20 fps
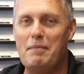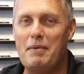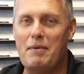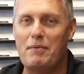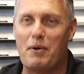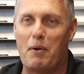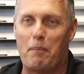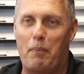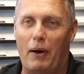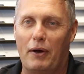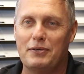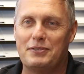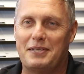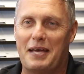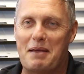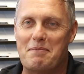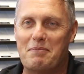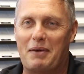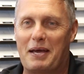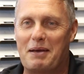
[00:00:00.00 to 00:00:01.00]
Maybe we'll post
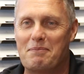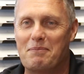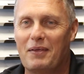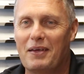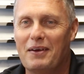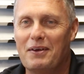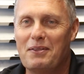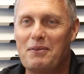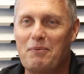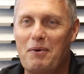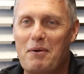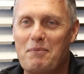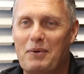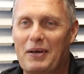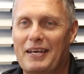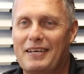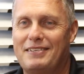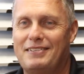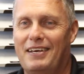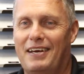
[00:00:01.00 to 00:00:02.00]
that meme, the one
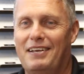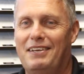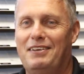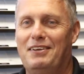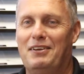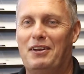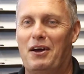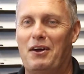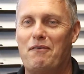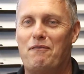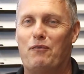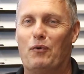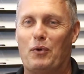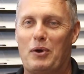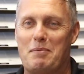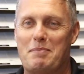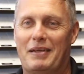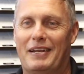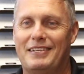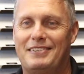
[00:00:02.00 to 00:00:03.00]
where you said, you know,
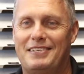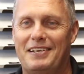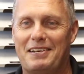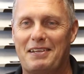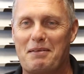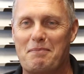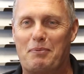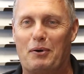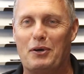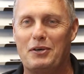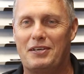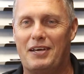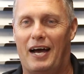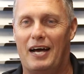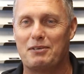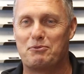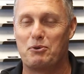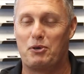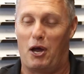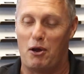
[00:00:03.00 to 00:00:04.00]
40 minutes into the
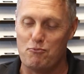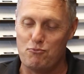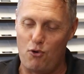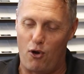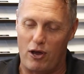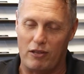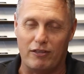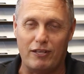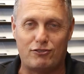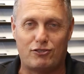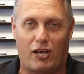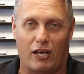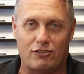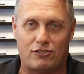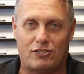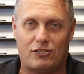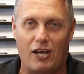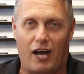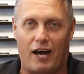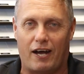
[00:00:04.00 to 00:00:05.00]
podcast, we go right, let's
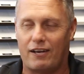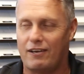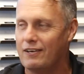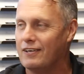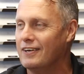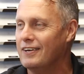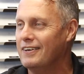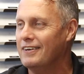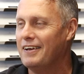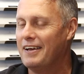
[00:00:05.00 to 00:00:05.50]
get started.